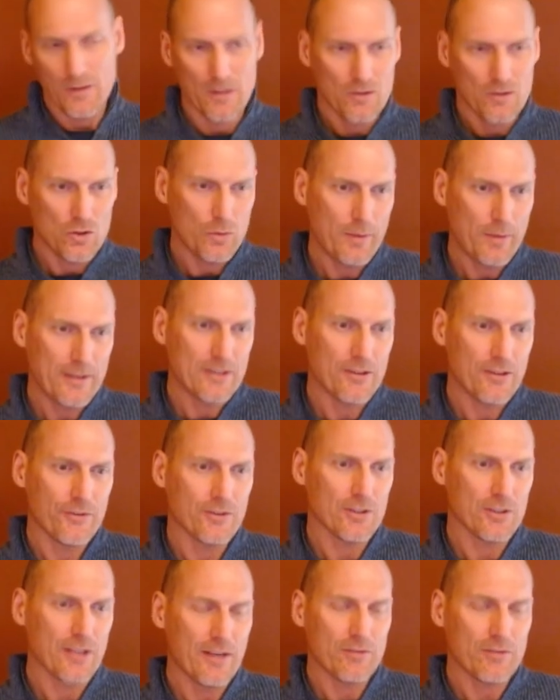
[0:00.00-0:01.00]
depending on
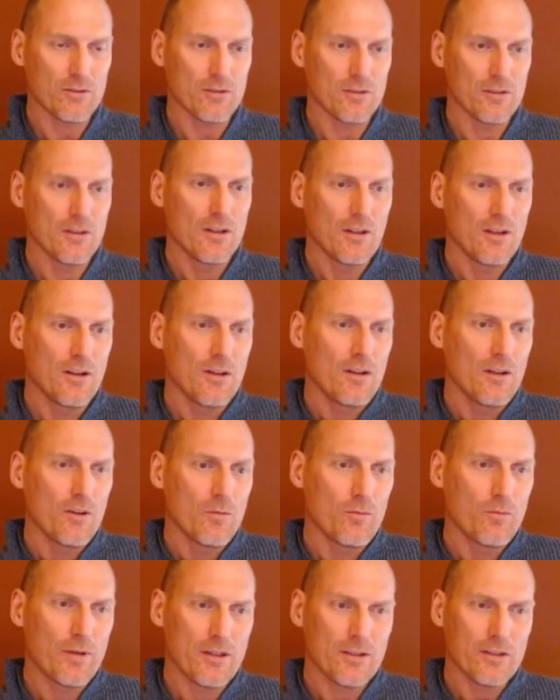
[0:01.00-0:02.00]
your level.
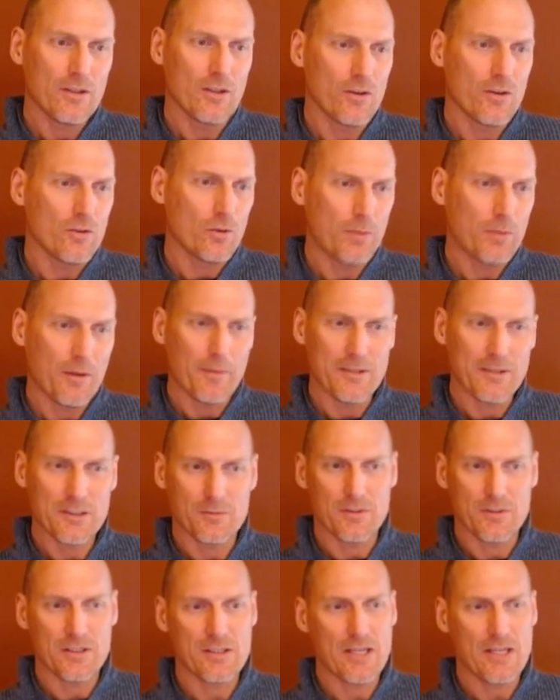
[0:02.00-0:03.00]
But, you'll play
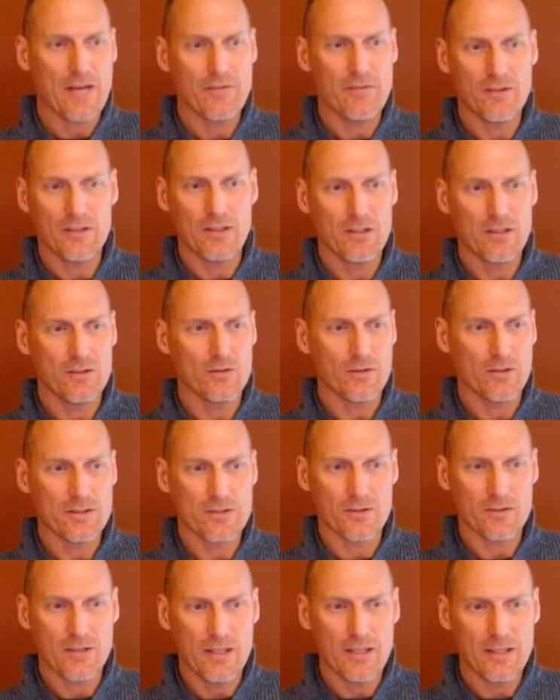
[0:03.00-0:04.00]
bishop g7, you'll get
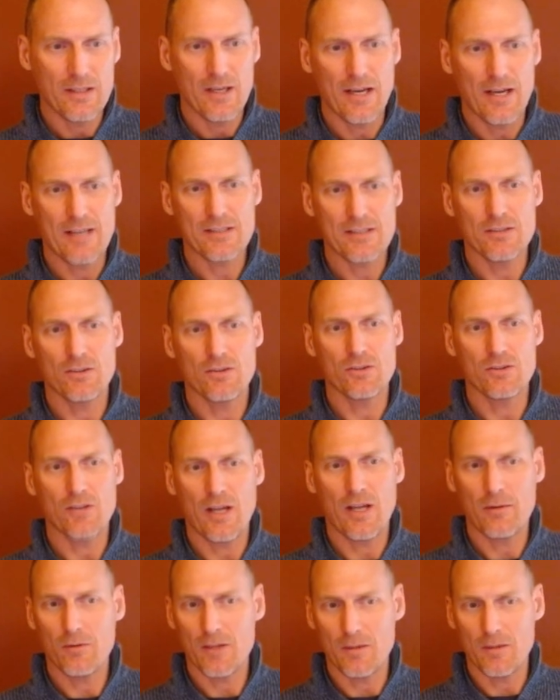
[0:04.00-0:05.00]
your king castled, your
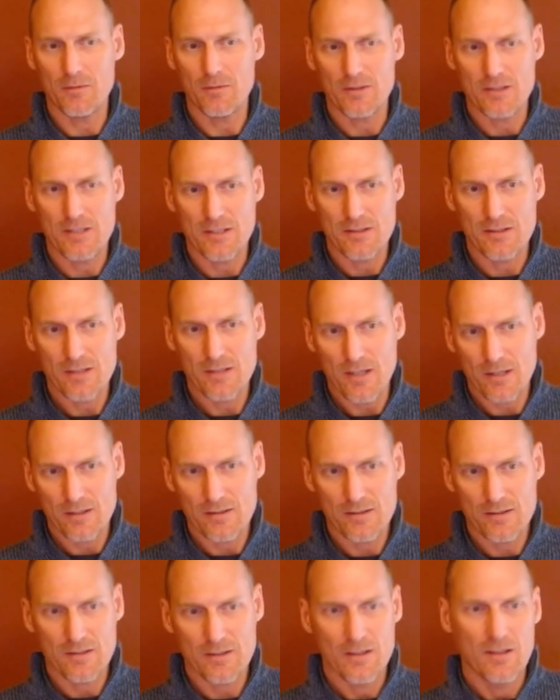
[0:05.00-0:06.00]
knight will come to
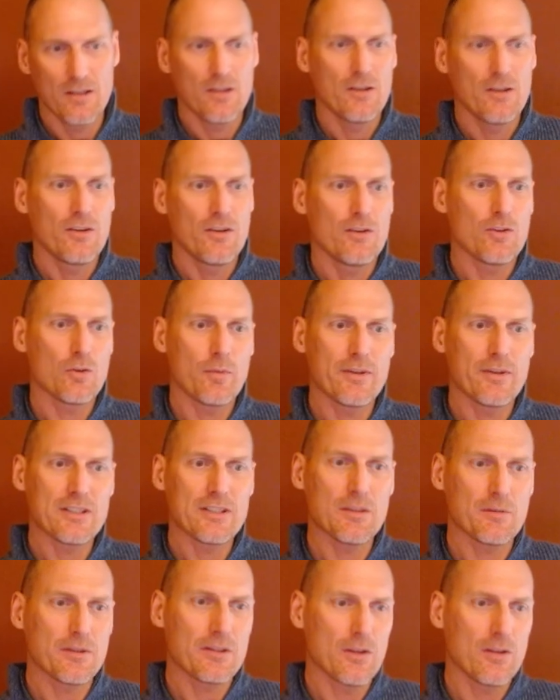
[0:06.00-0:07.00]
c6, your
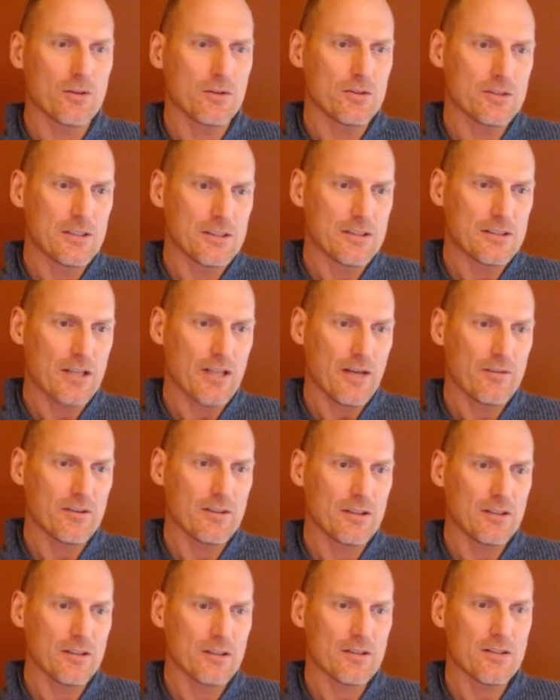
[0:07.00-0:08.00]
bishop can go to
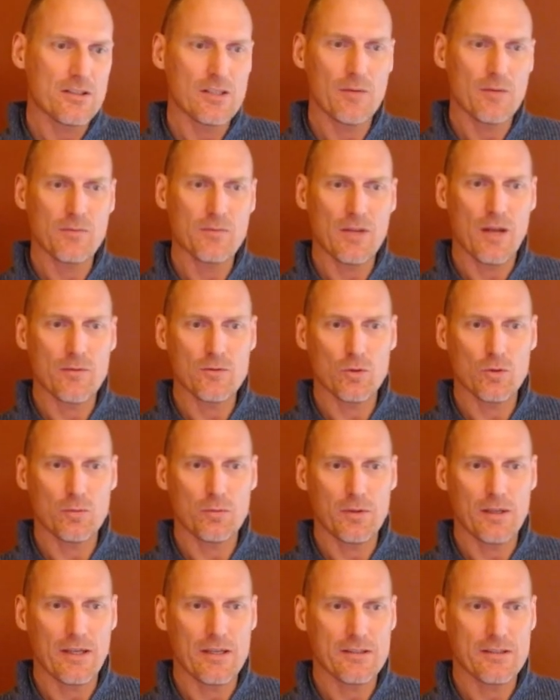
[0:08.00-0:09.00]
d7, sometimes you'll
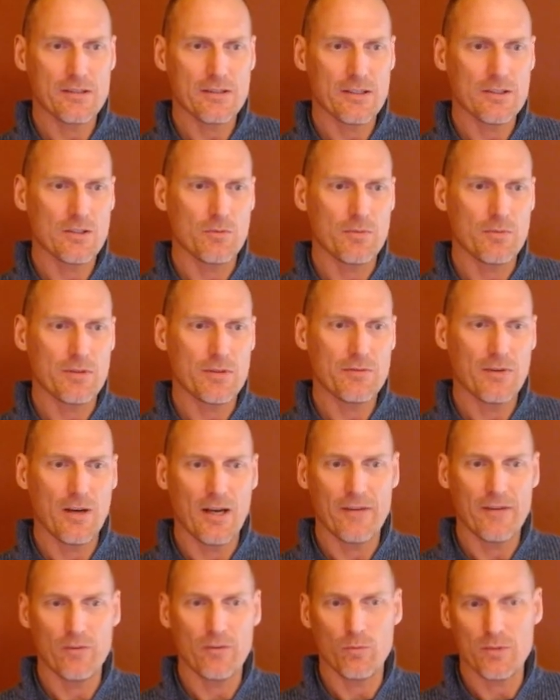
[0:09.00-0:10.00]
play a6 and
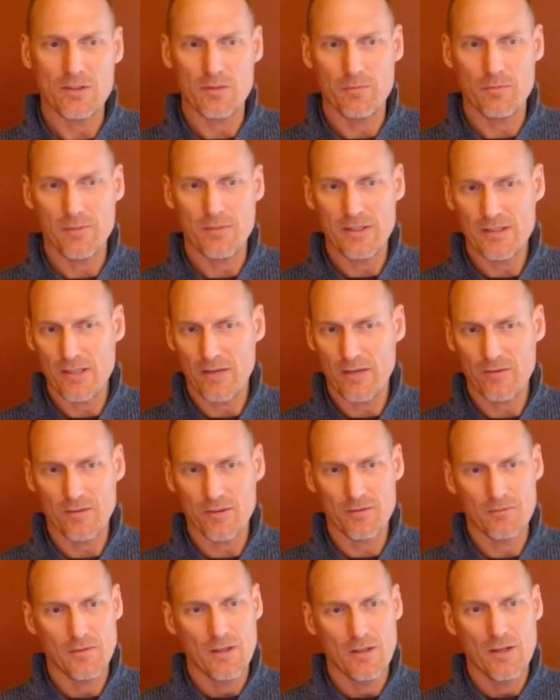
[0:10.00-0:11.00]
b5 and bishop
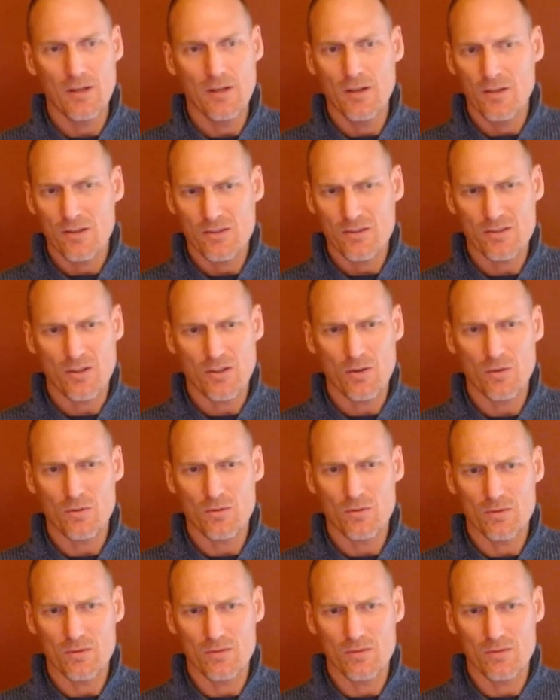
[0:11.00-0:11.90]
b7. So